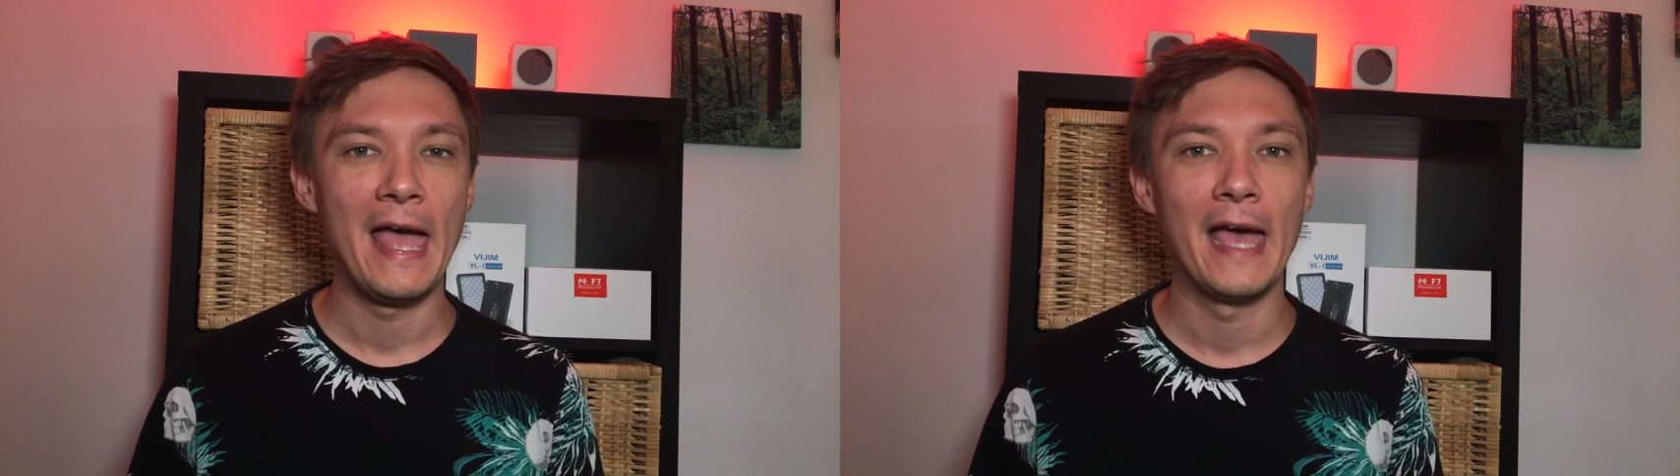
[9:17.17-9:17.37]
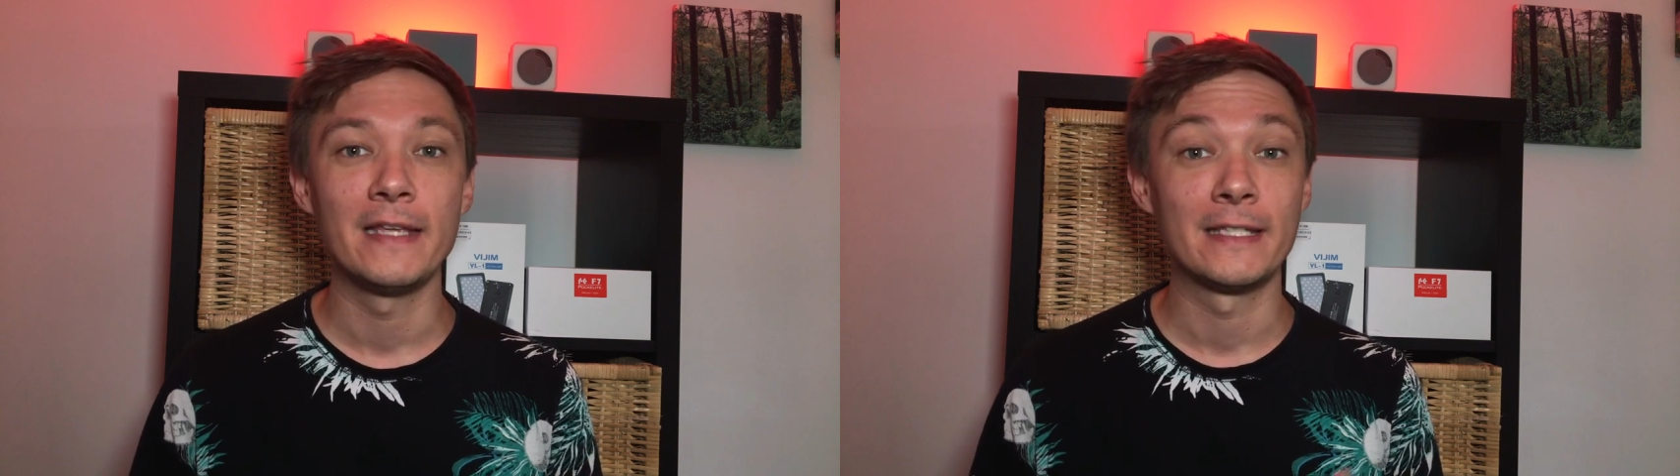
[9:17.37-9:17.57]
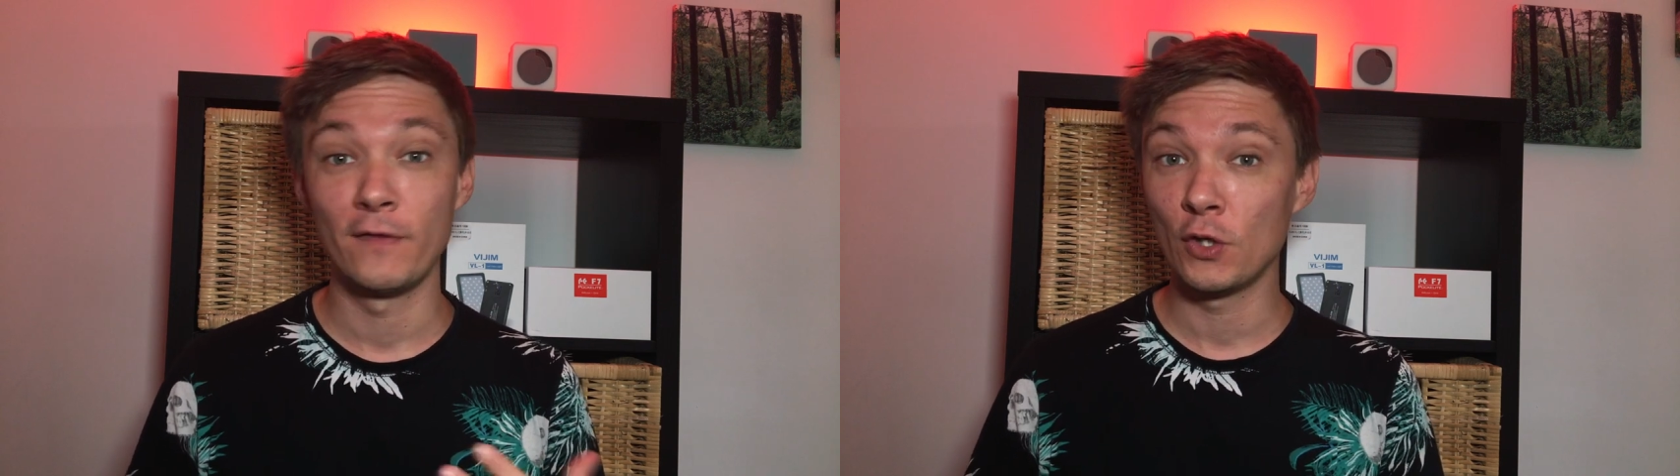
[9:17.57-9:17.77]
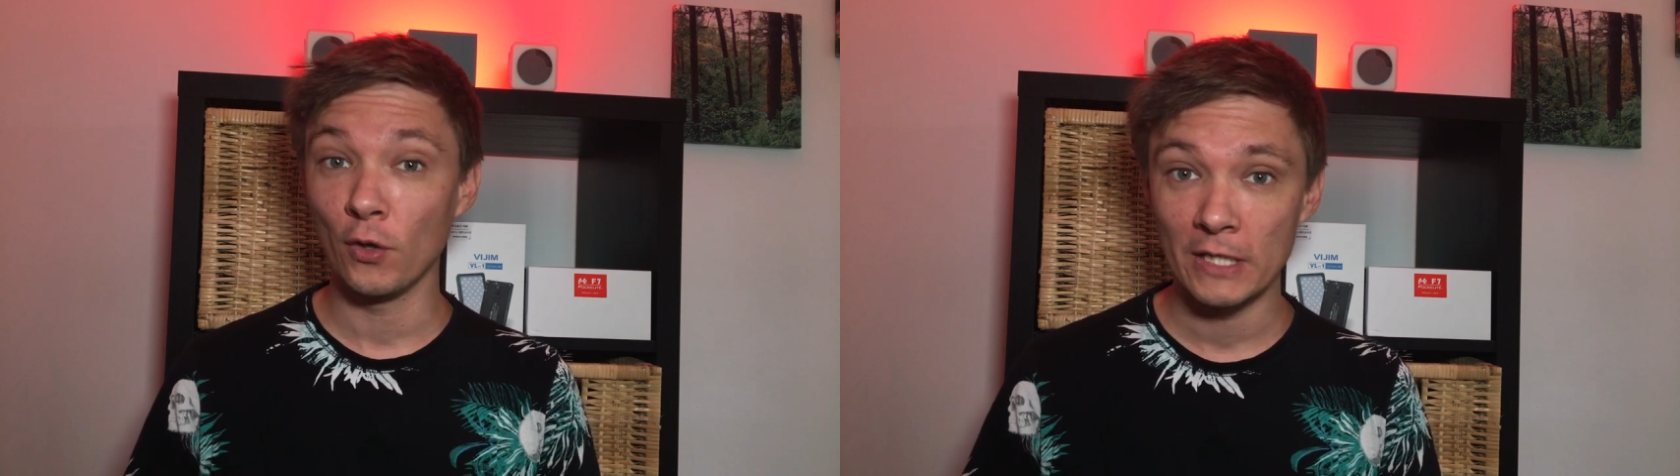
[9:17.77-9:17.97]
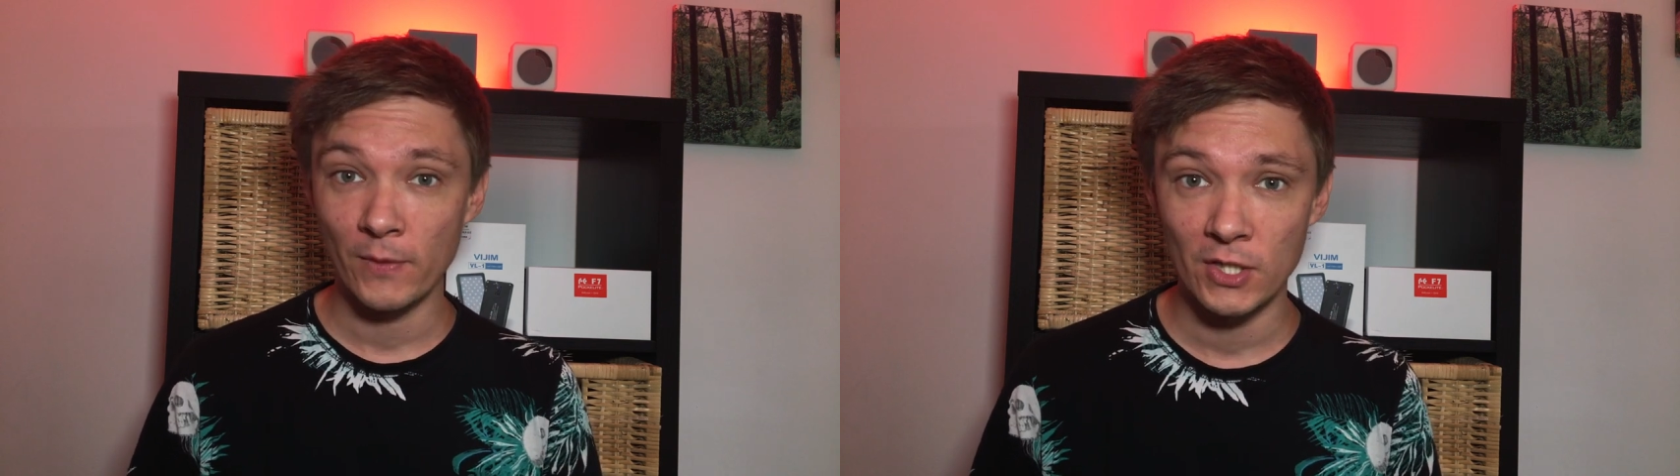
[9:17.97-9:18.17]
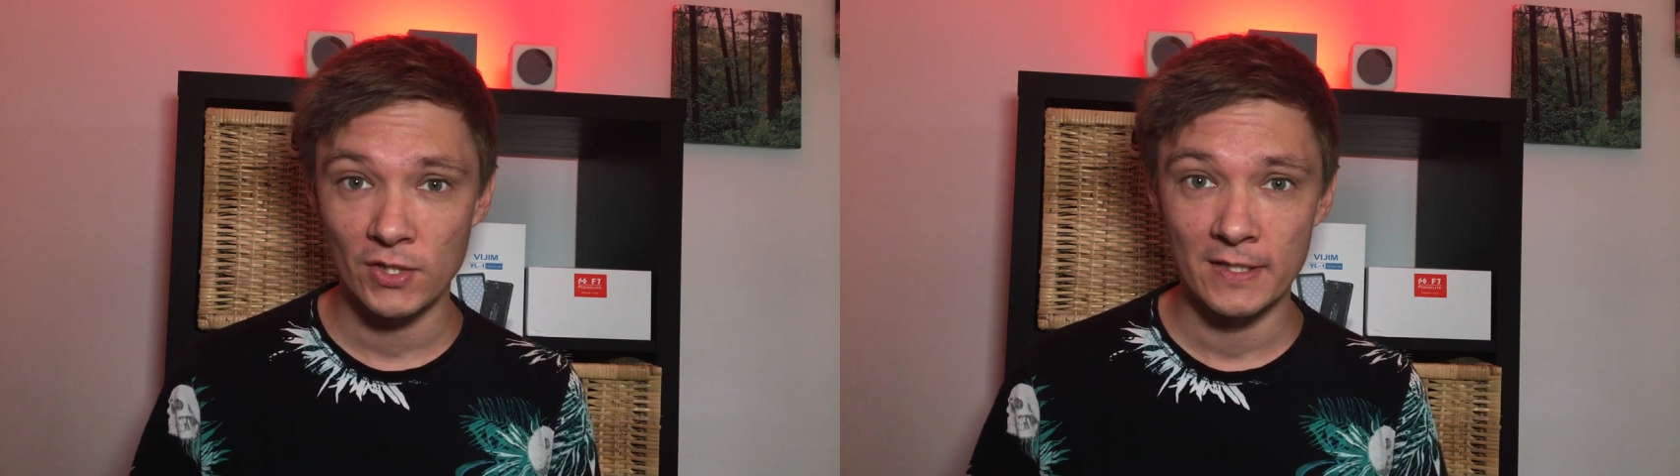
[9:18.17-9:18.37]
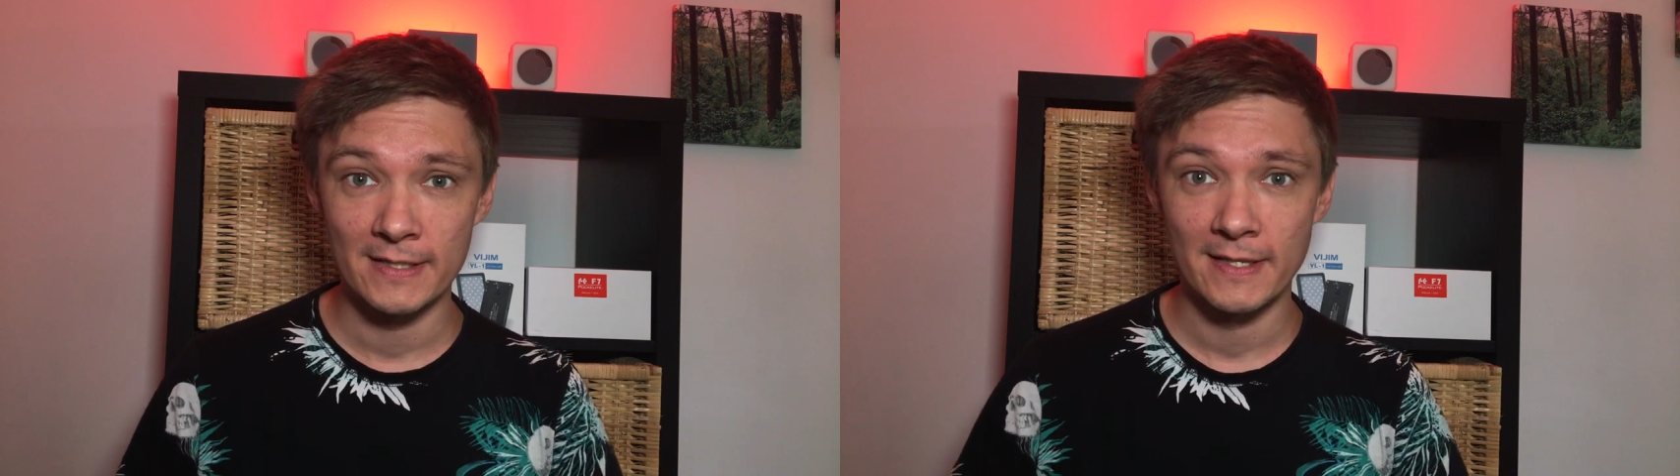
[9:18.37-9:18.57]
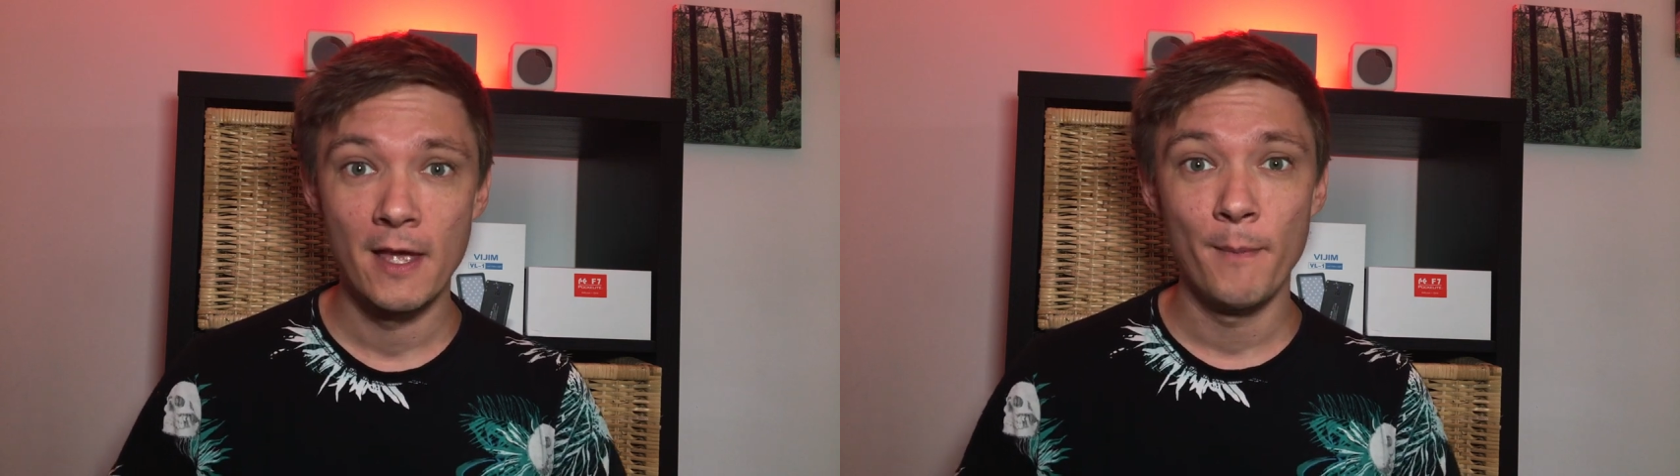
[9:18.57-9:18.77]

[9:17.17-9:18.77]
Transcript: And yes, if you've got any questions,